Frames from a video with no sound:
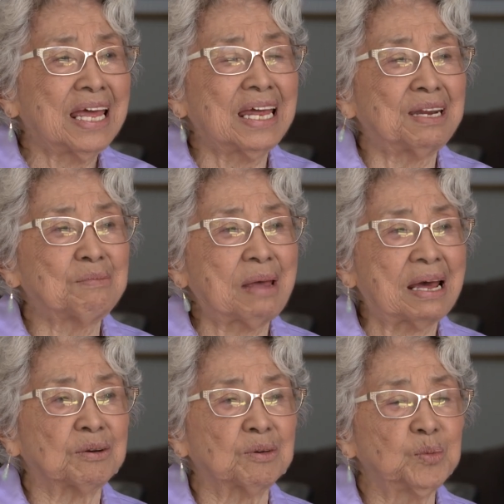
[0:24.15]
in a
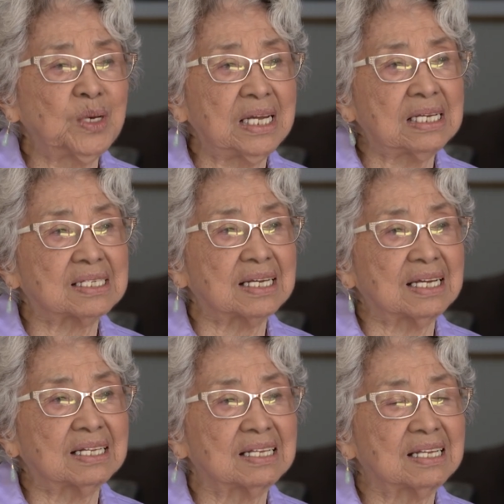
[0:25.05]
matter of weeks.
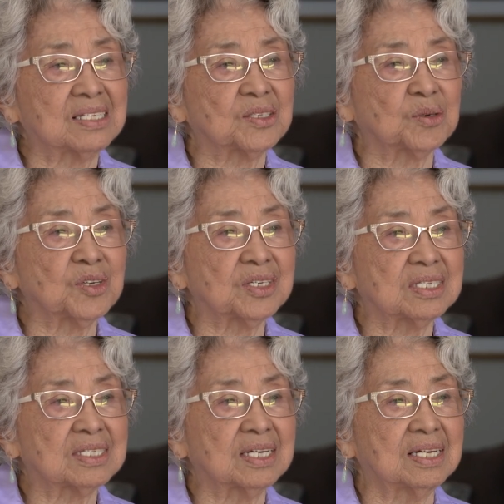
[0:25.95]
And so
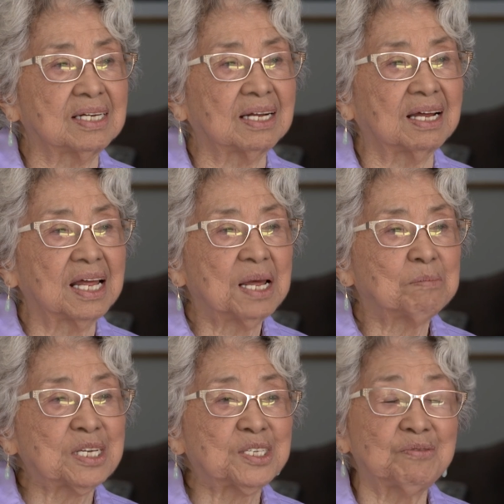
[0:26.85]
she said,
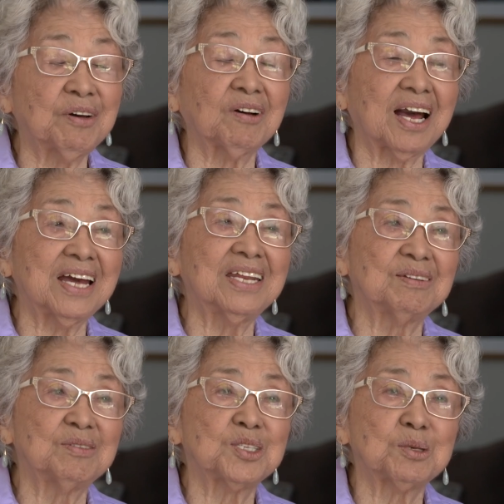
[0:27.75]
but she felt kind
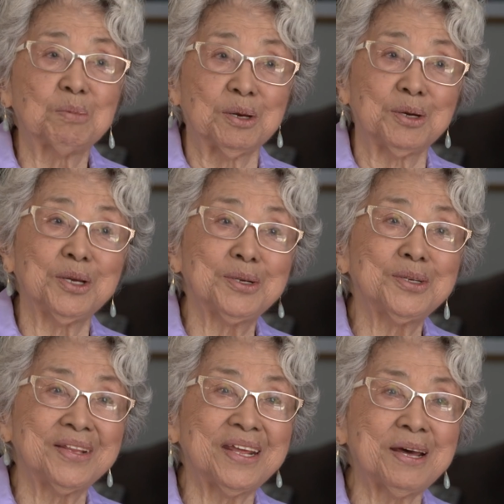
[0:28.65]
of superior
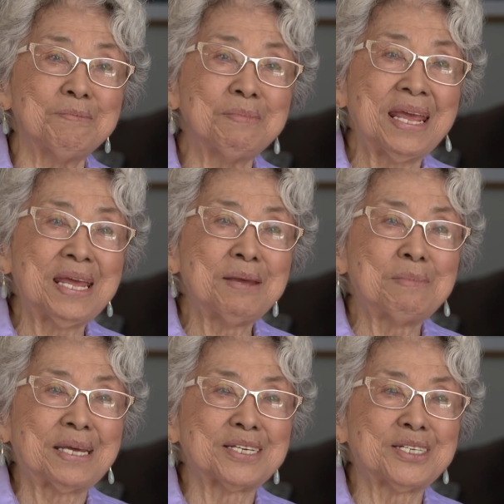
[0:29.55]
to them,
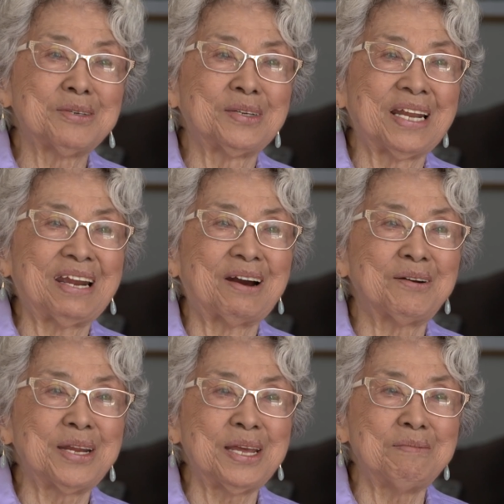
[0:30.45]
because she had
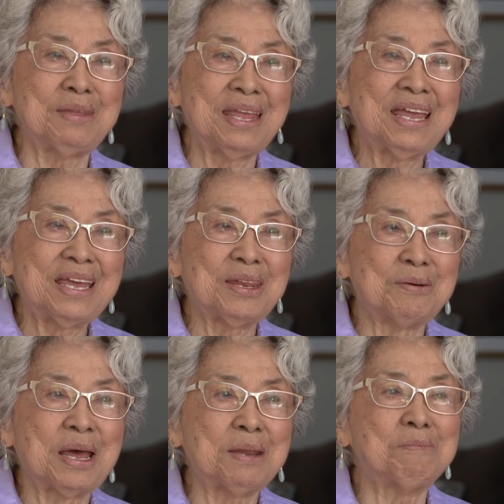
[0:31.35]
already, you
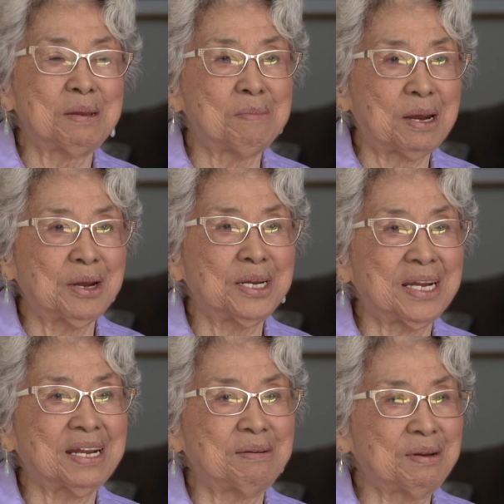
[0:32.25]
know, had been
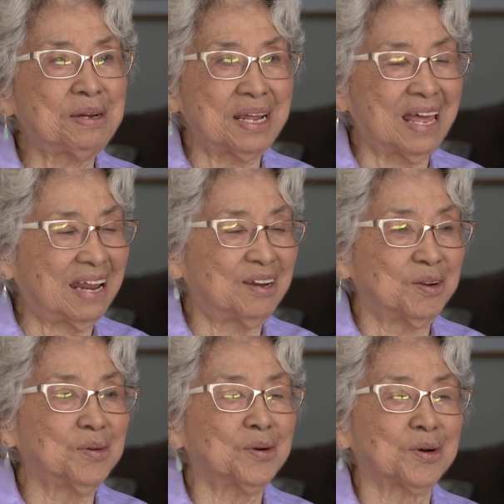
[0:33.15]
married and
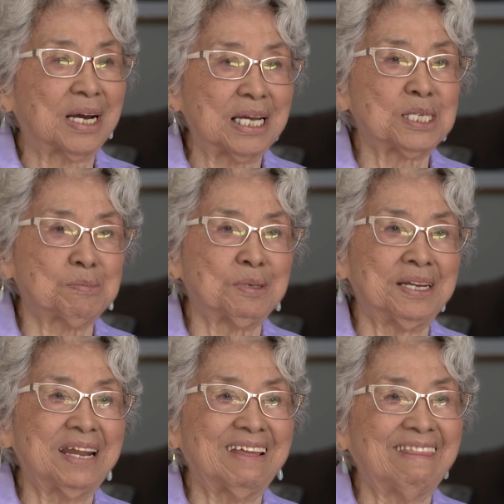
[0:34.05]
knew her
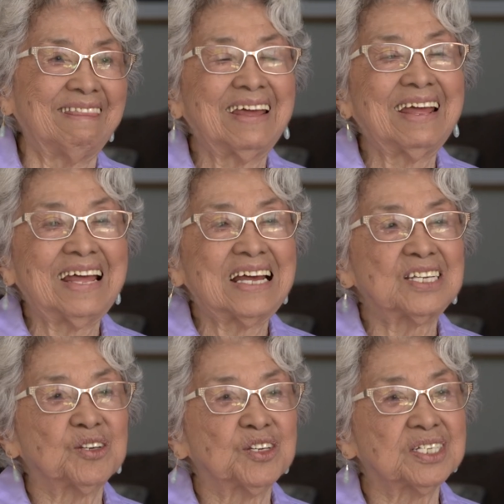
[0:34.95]
husband. And
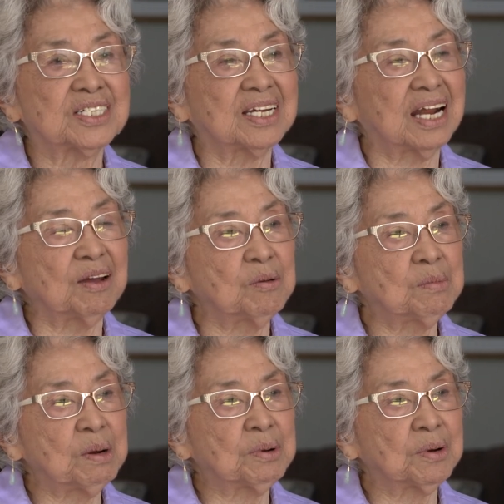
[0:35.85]
so she said, I
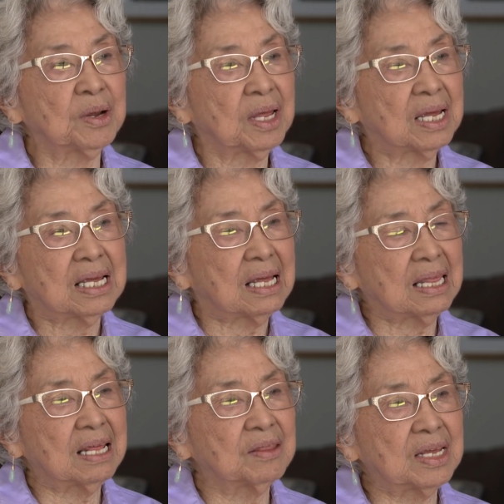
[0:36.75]
remember
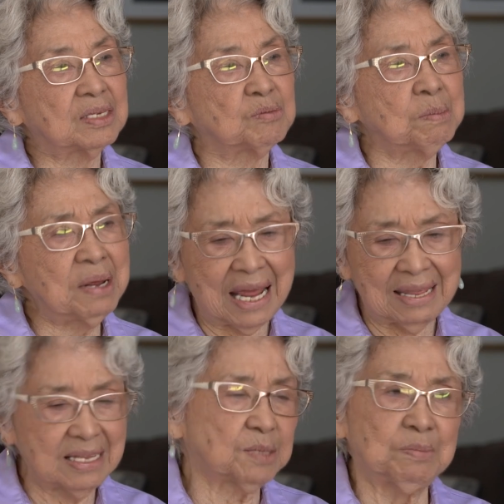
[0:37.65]
that these women
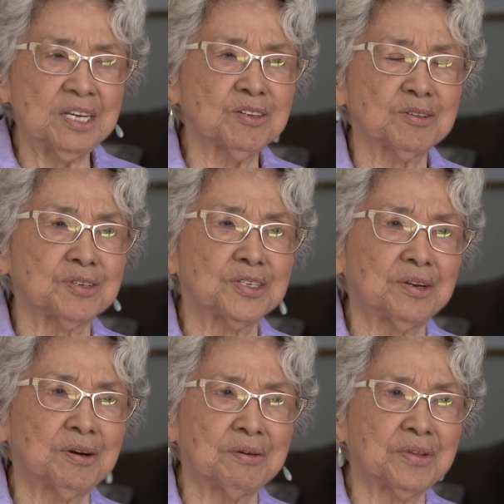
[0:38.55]
had these pictures,
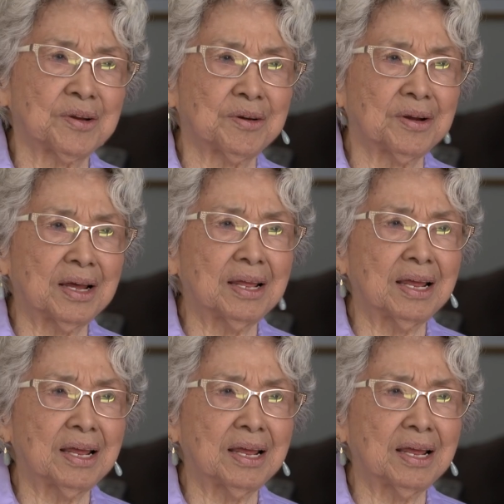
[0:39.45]
you know, of their